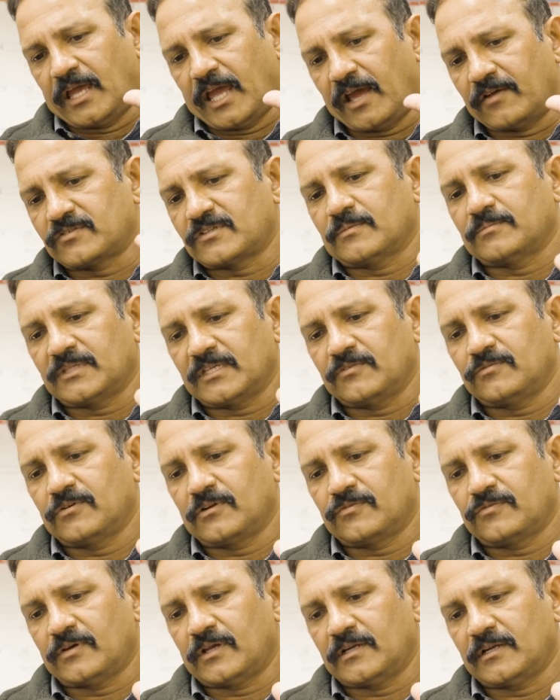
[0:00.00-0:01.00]
have something for
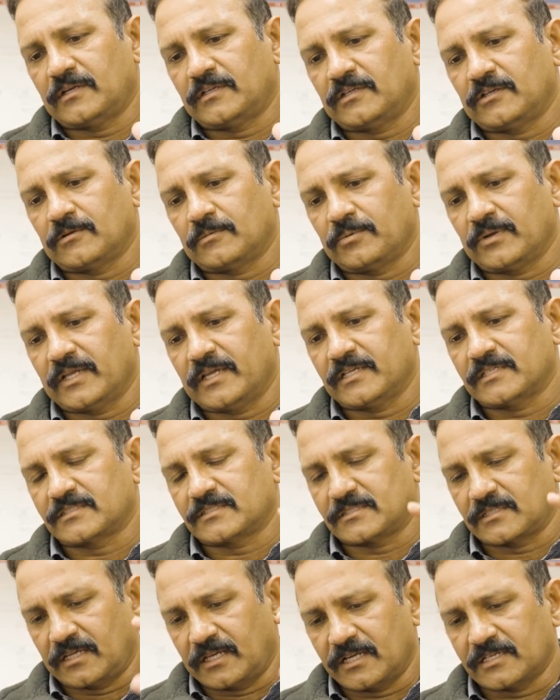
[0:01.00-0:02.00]
fun at your
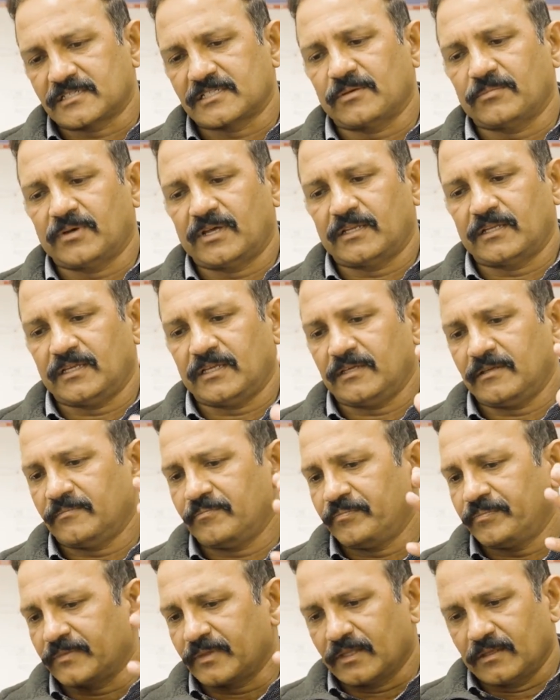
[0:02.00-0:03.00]
place, get some honey,
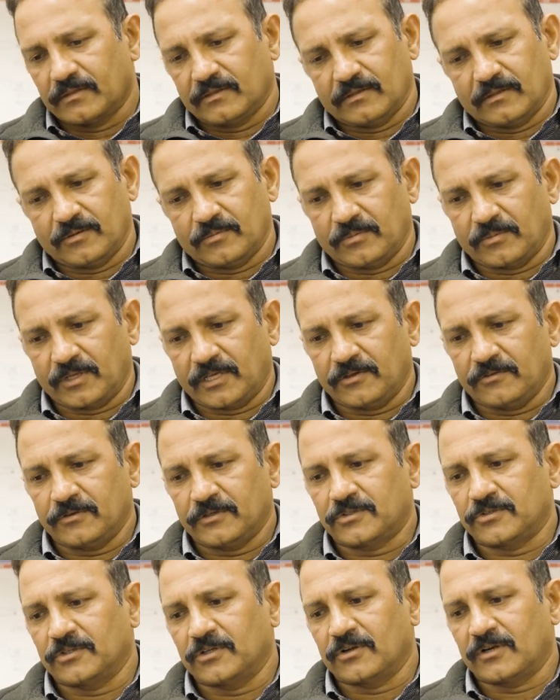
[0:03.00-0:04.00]
give
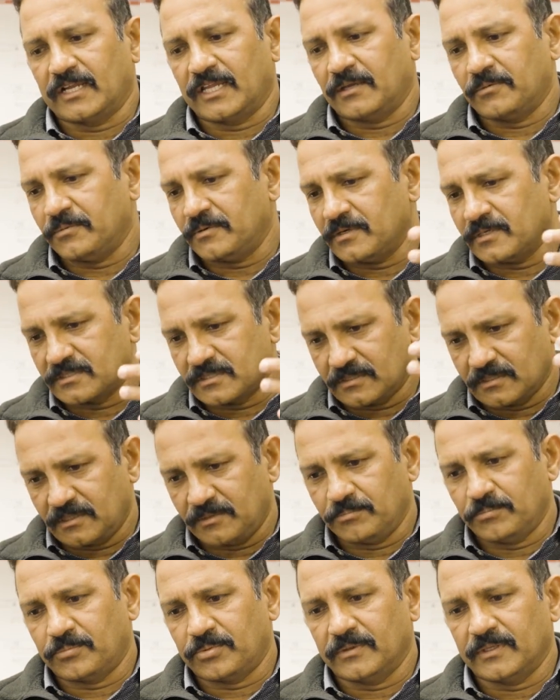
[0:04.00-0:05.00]
it to your neighbors,
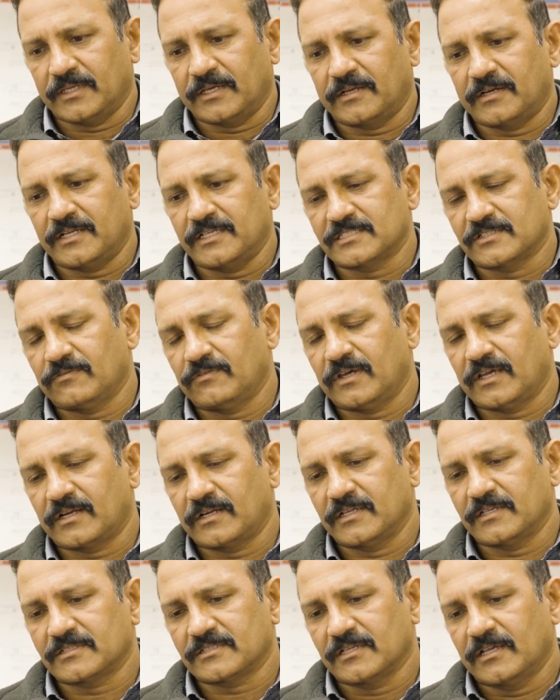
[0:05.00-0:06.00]
increase
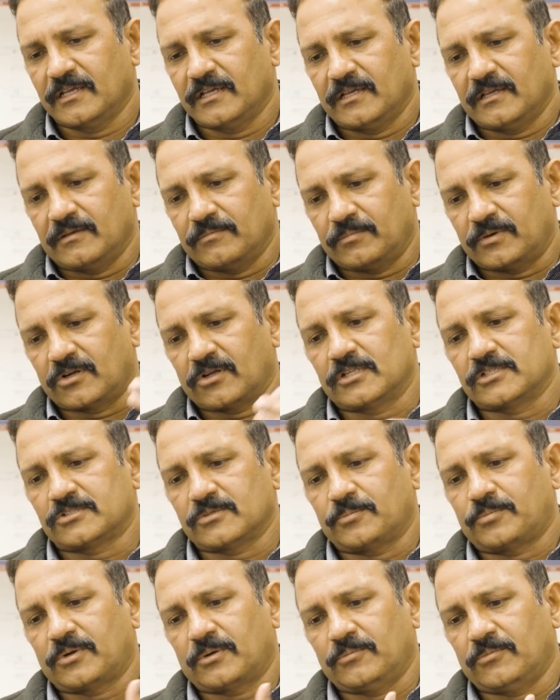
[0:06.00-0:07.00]
awareness, but also
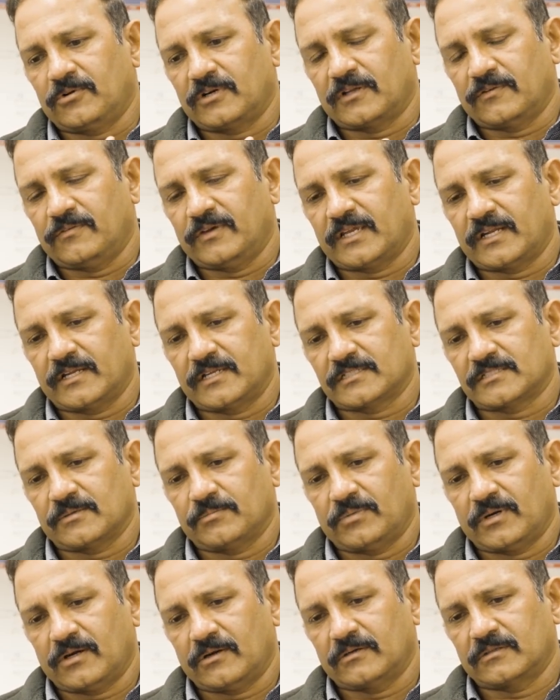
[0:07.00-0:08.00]
promote awareness
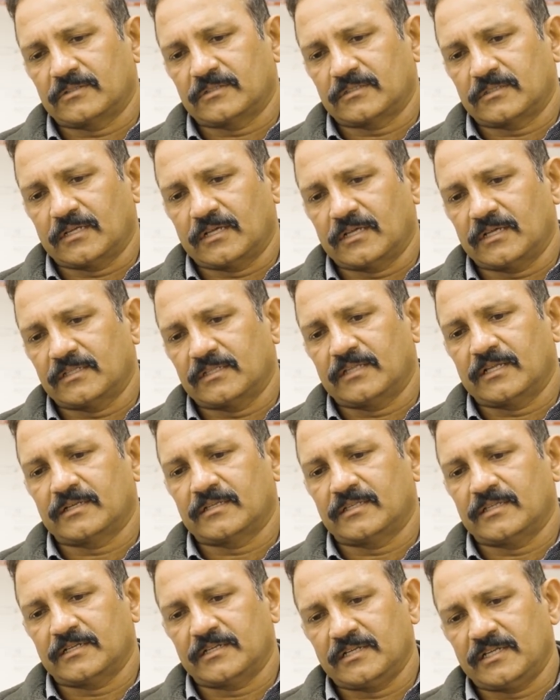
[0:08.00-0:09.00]
about that
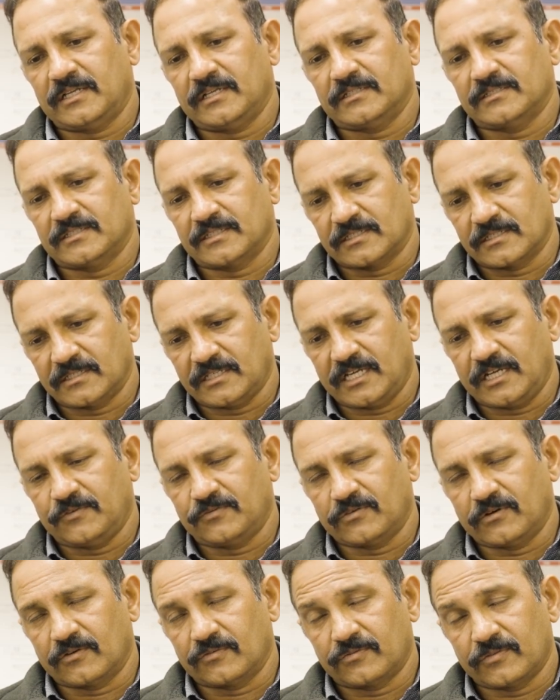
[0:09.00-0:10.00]
there is a need
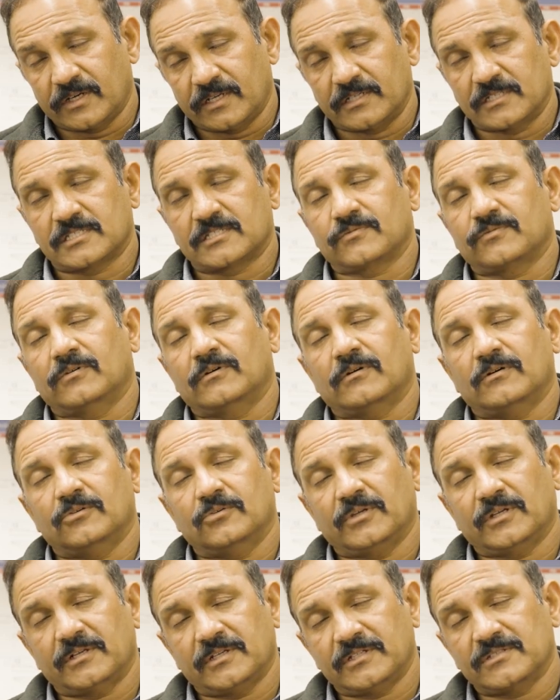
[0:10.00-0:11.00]
for funds for
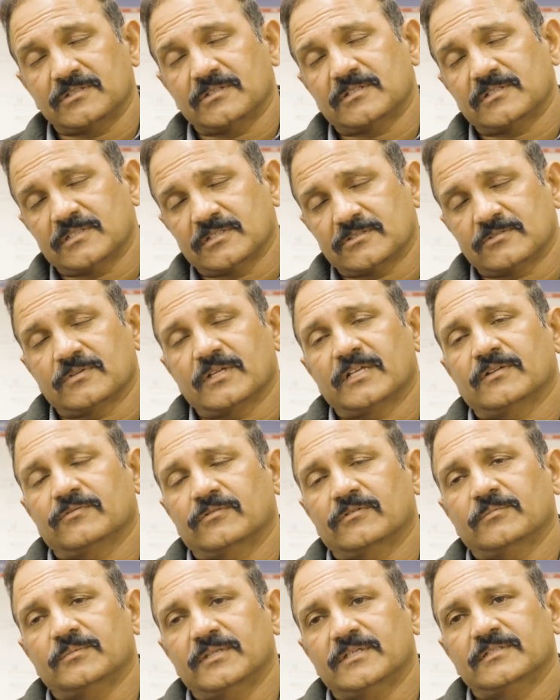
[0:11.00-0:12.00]
doing research as well
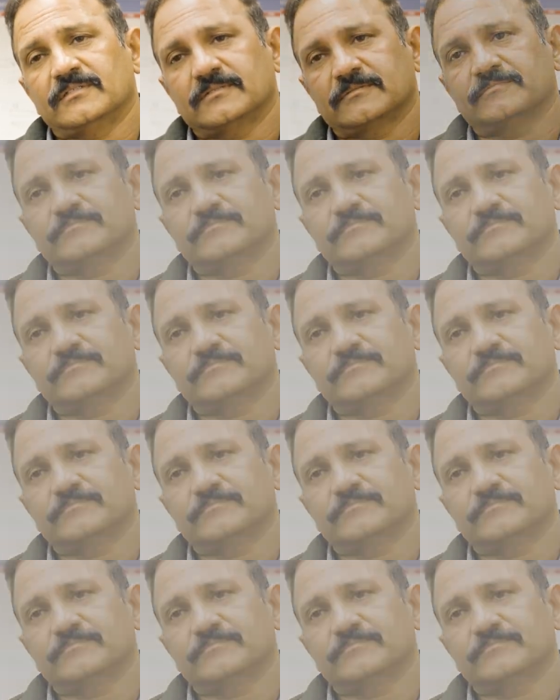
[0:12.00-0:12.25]
for bees.